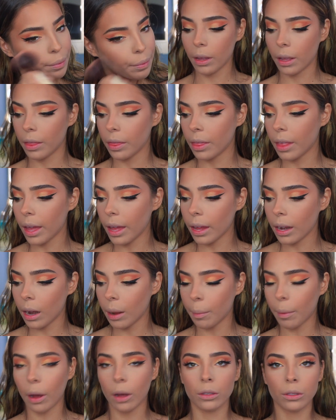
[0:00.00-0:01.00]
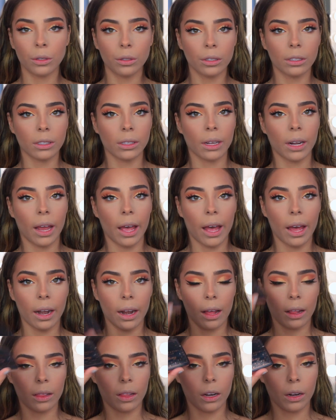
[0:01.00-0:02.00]
And then I'm also just going to add
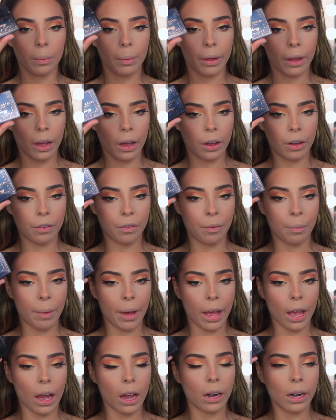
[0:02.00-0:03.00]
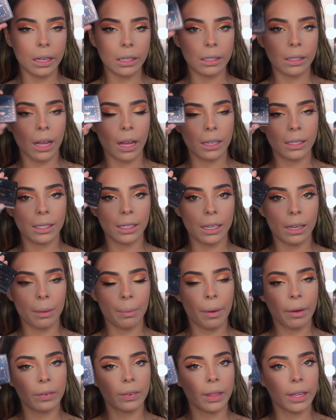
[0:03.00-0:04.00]
a little bit of my Anastasia
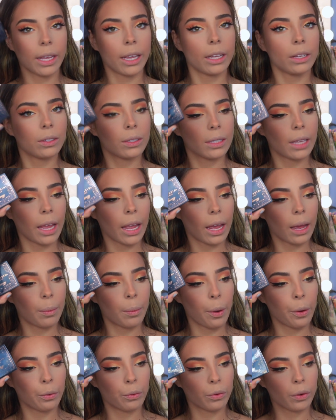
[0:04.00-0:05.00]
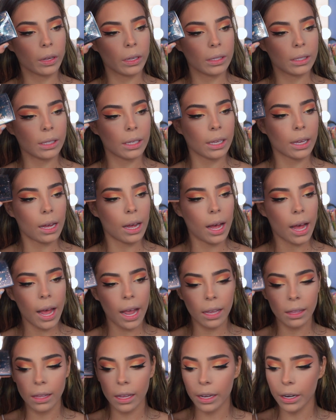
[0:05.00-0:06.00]
Beverly Hills Amrezy
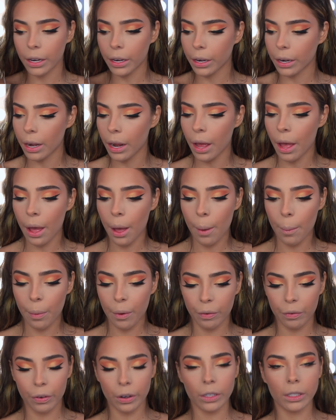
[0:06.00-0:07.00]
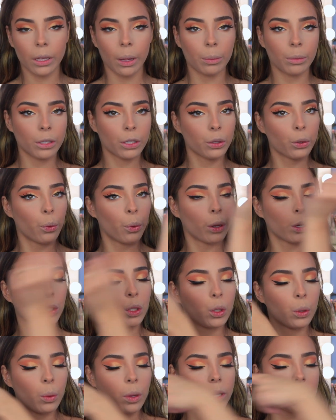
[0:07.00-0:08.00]
highlighter. But first, I'm just going
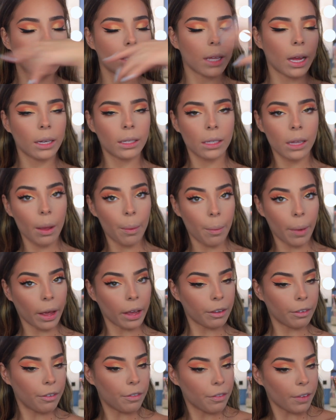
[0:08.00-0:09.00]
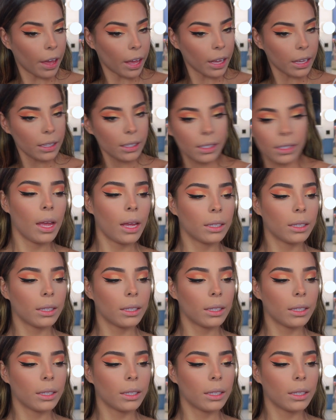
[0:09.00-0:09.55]
to set my face.